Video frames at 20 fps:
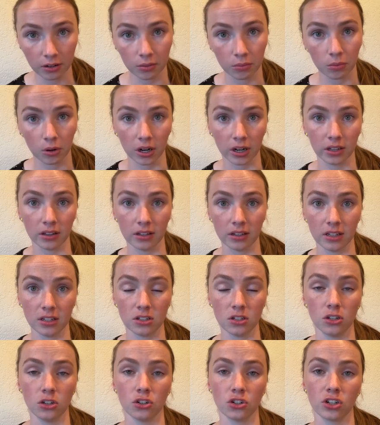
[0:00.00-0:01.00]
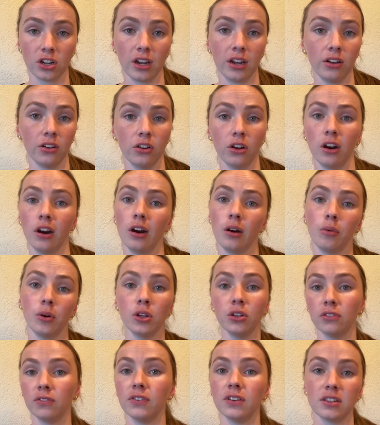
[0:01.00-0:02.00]
what the needs of your child are, what
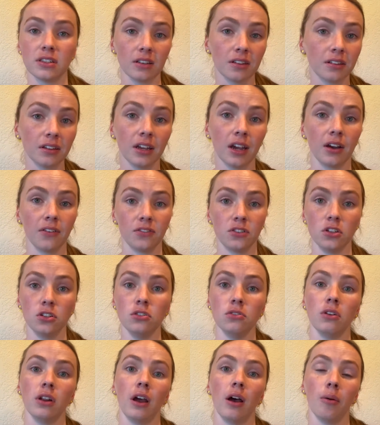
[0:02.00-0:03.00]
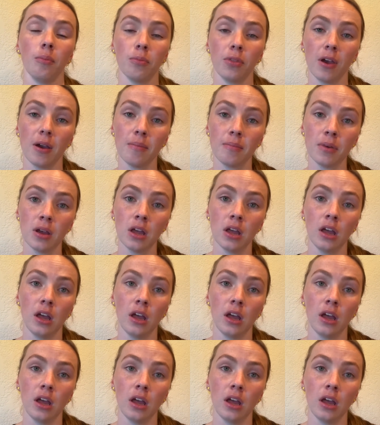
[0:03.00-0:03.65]
you physically have to do to help them,